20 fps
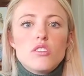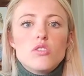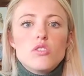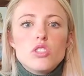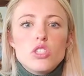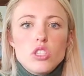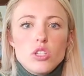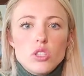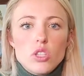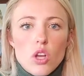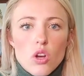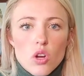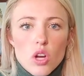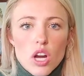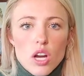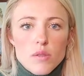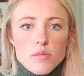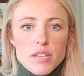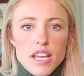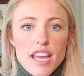two low
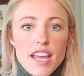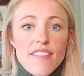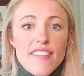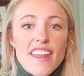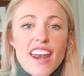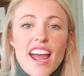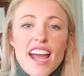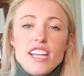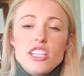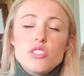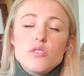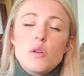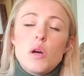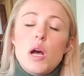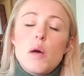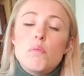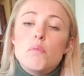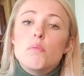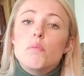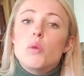carb day, and then I do
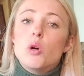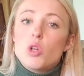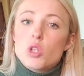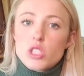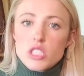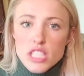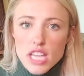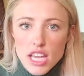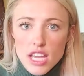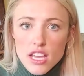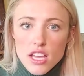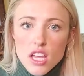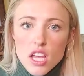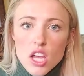a bulk day,